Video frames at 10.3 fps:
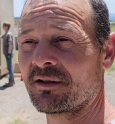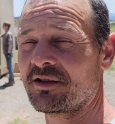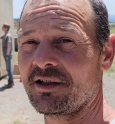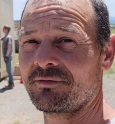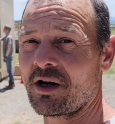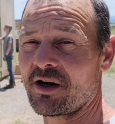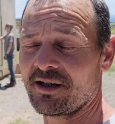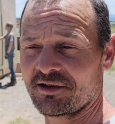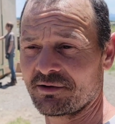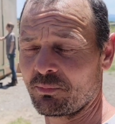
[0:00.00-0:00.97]
she is very
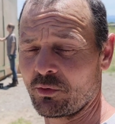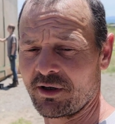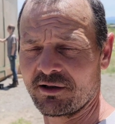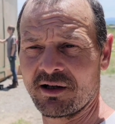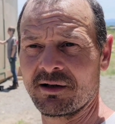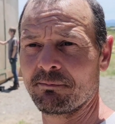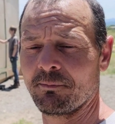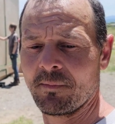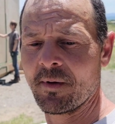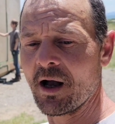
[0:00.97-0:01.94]
disappointed.
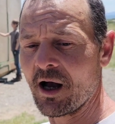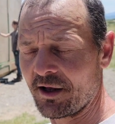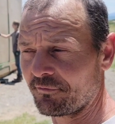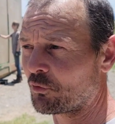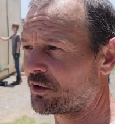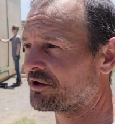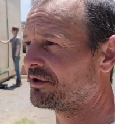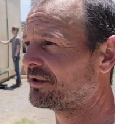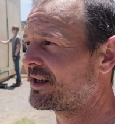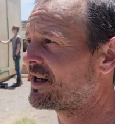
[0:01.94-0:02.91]

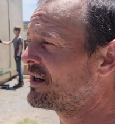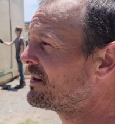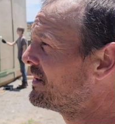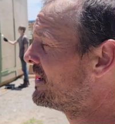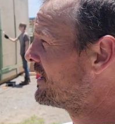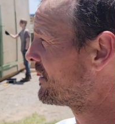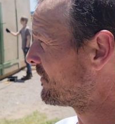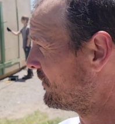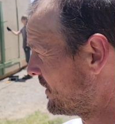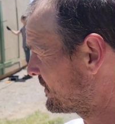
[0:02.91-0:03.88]
Unfortunately,
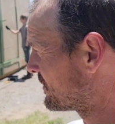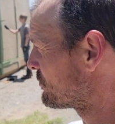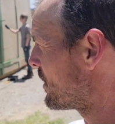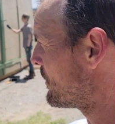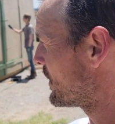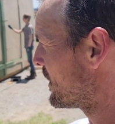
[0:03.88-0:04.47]
this is what we